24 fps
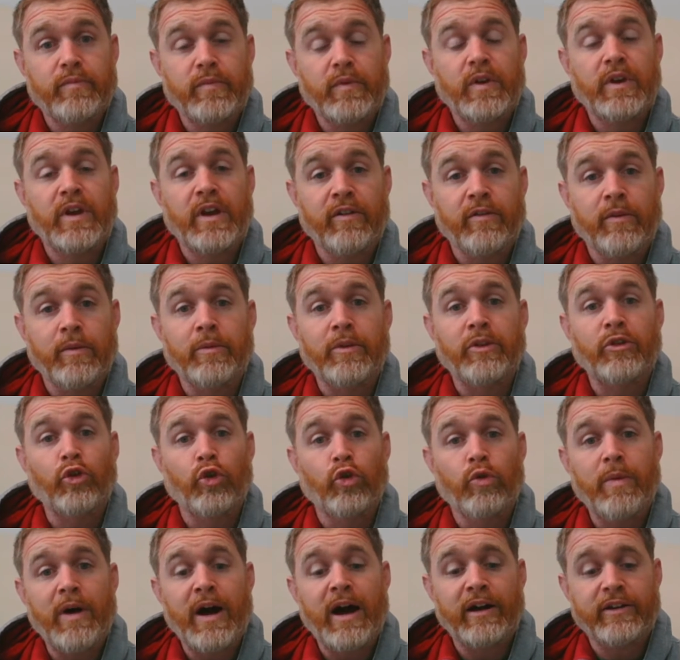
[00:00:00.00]
giving them the
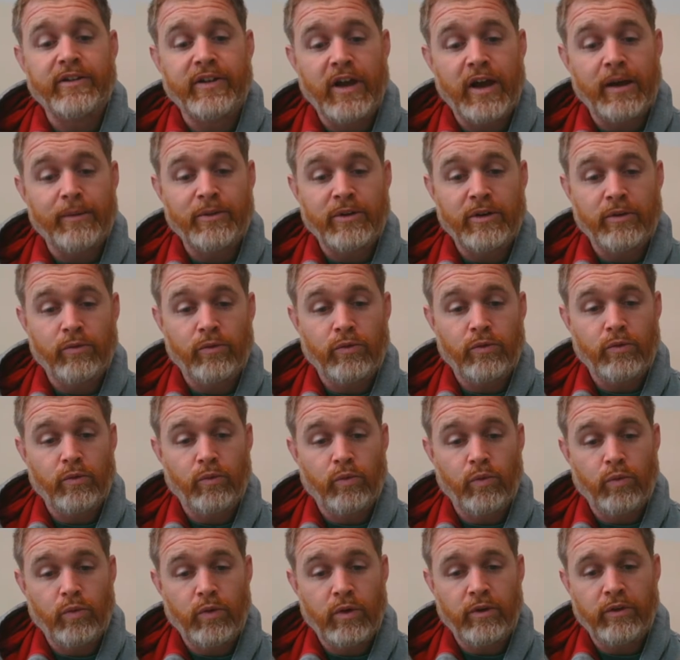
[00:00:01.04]
toolbox option
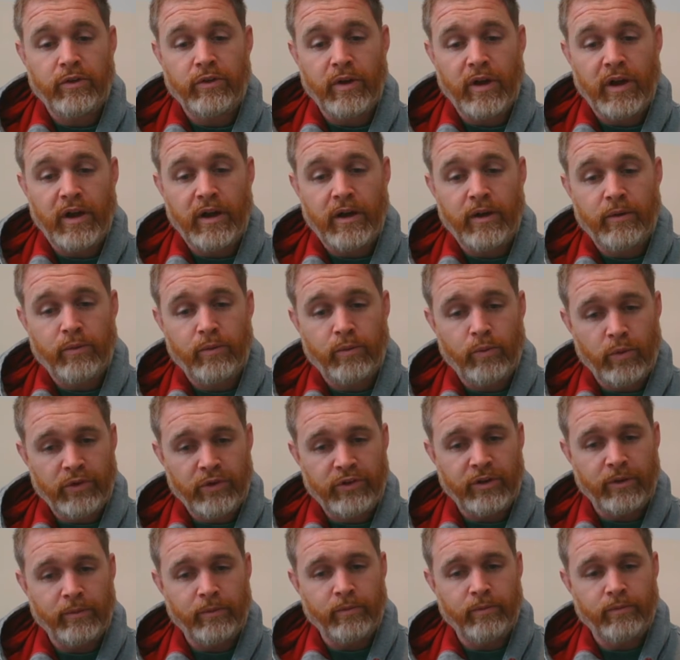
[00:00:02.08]
was
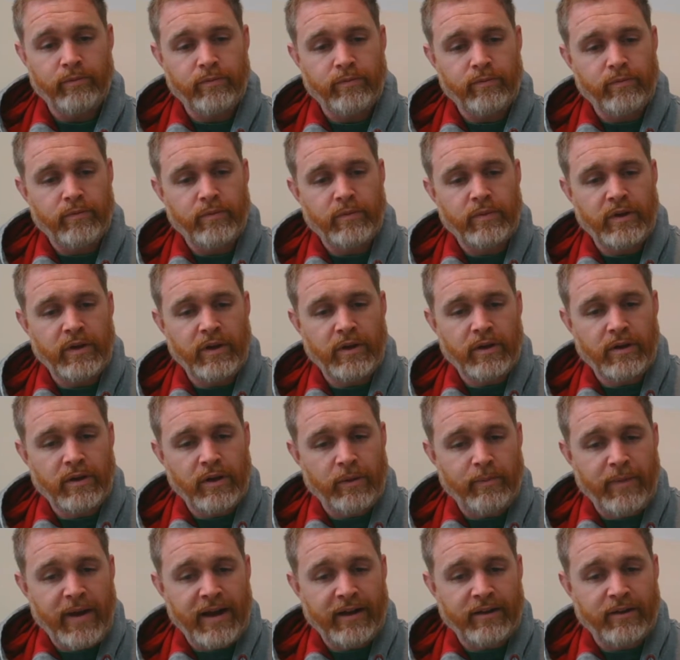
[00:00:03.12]
something that
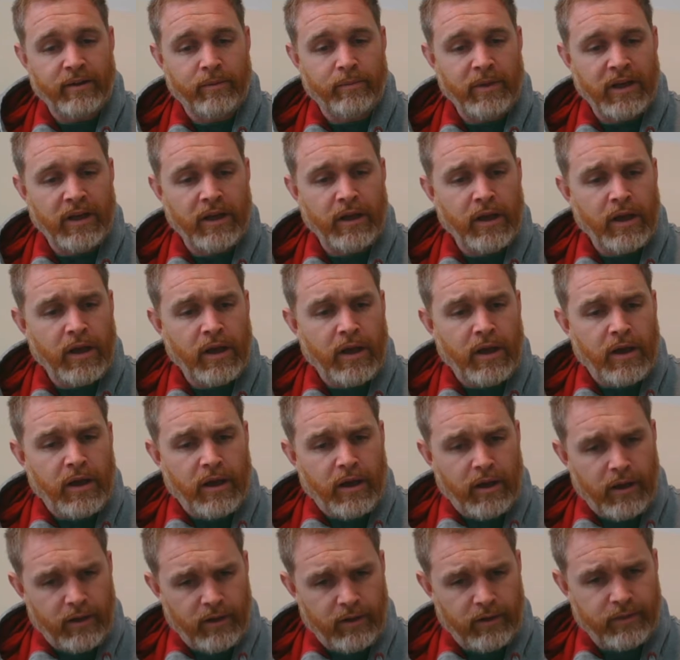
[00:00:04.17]
impacted me.
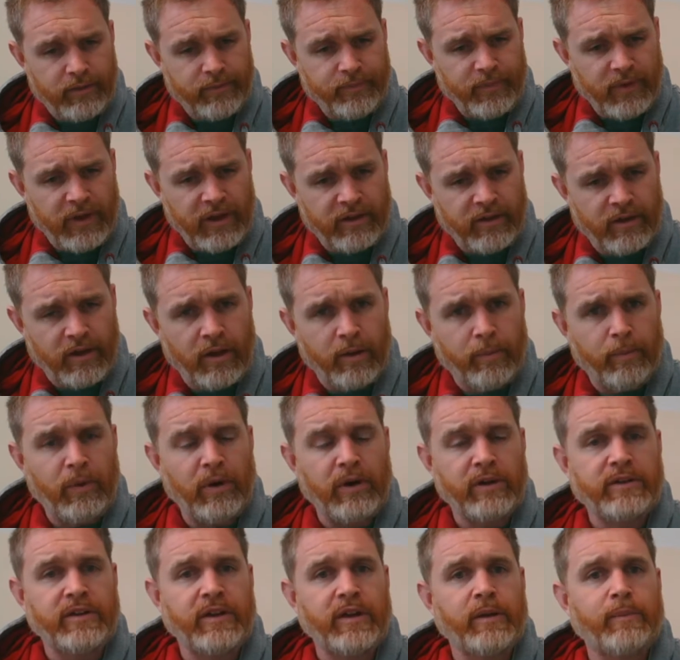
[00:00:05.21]
Another
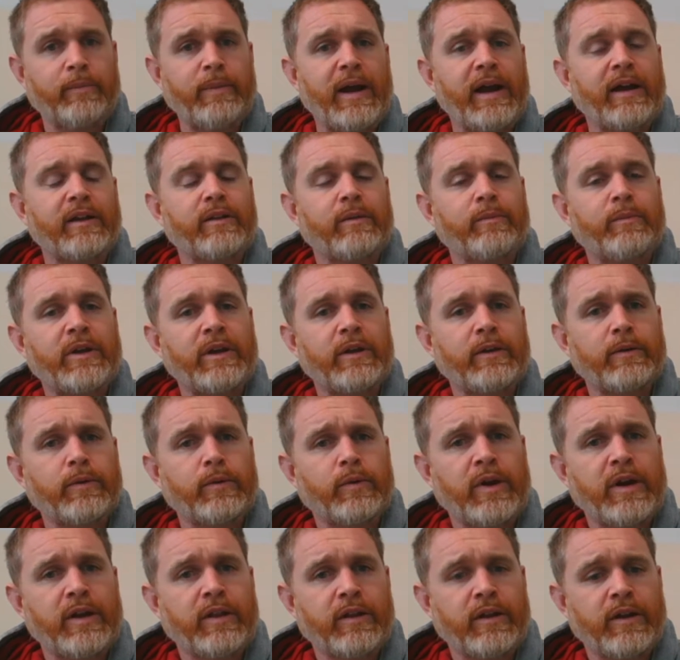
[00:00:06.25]
part that impacted me
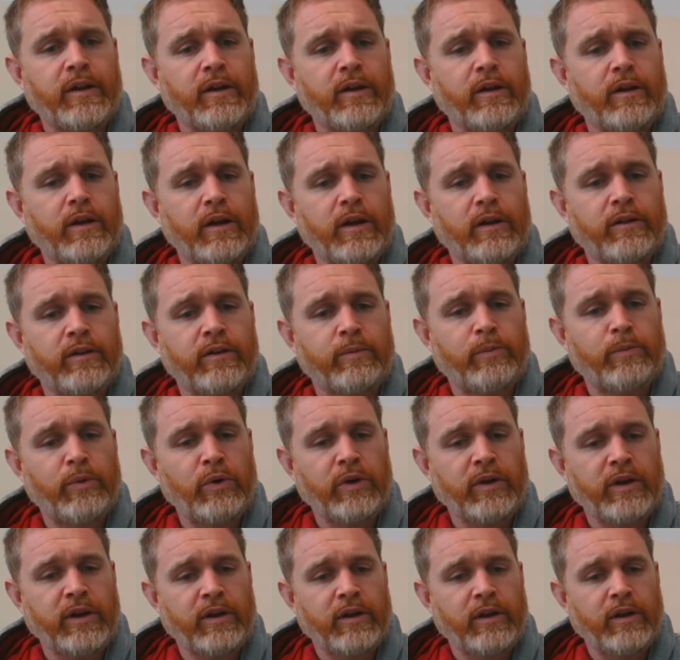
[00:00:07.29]
greatly in this
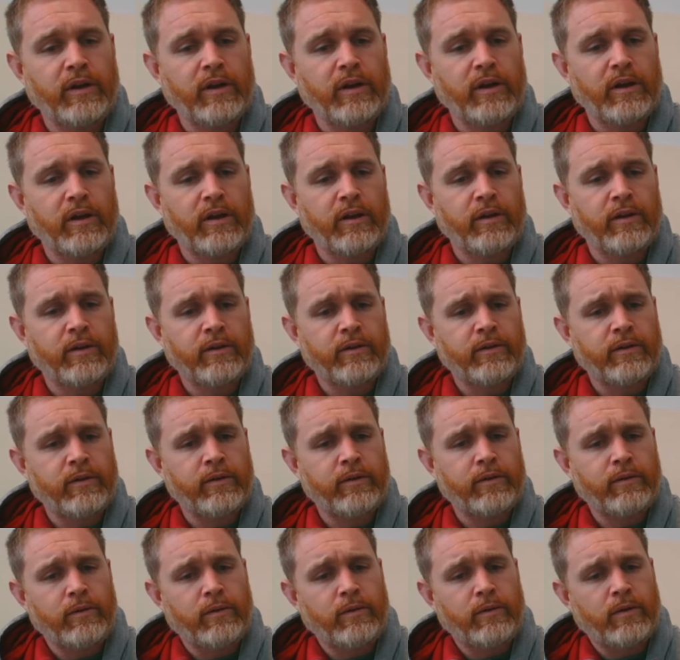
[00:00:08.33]
book, and this
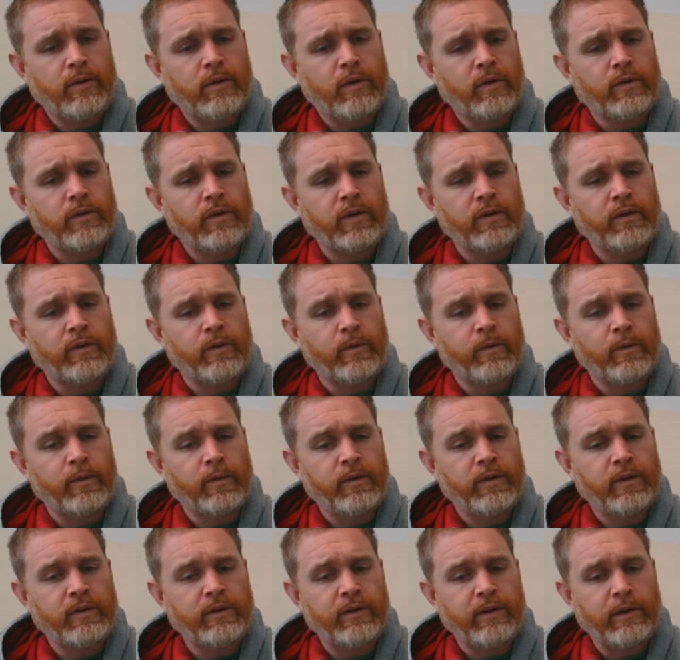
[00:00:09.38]
is goes into in
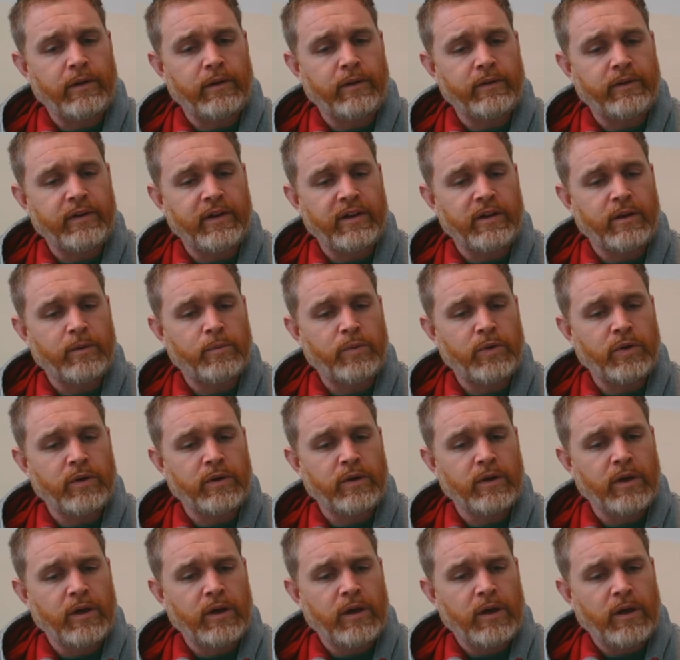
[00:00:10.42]
detail inside the book,
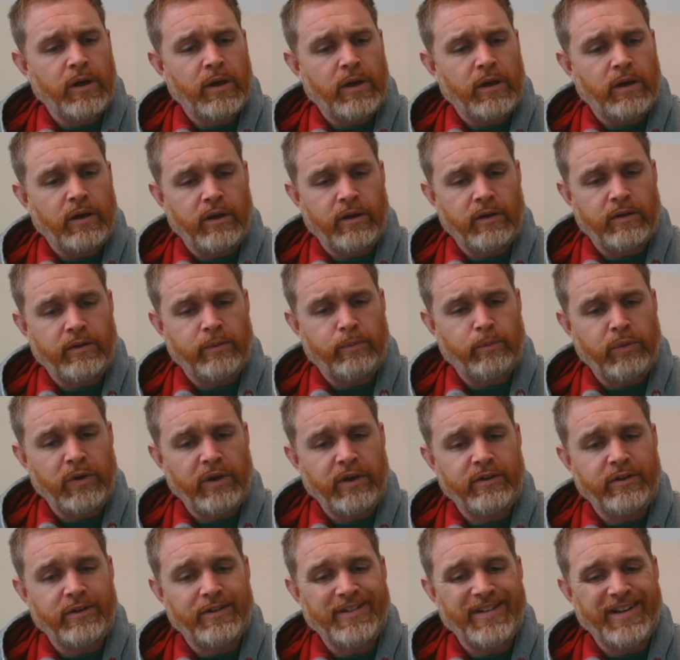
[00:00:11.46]
is
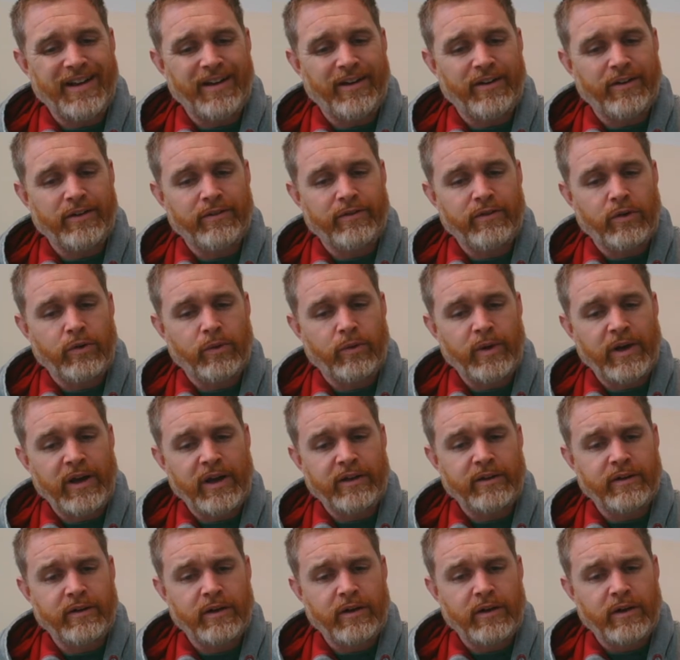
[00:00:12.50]
praise your child if
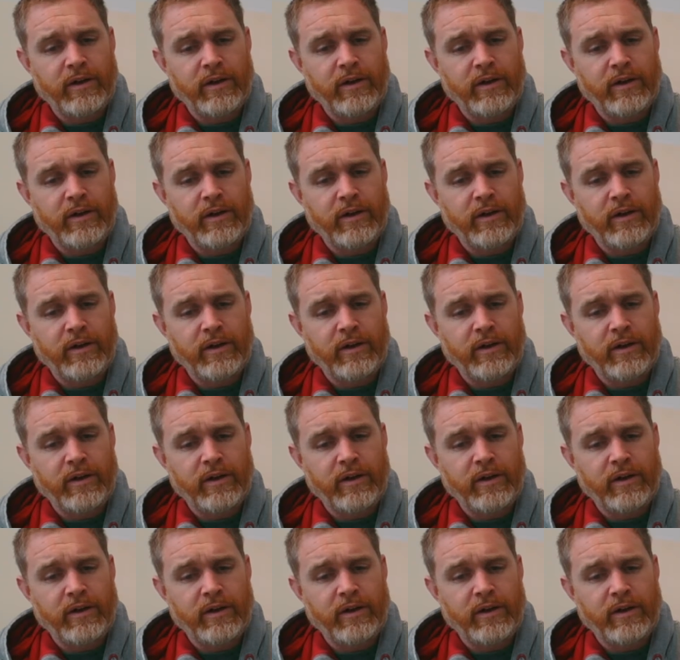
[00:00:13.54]
correct.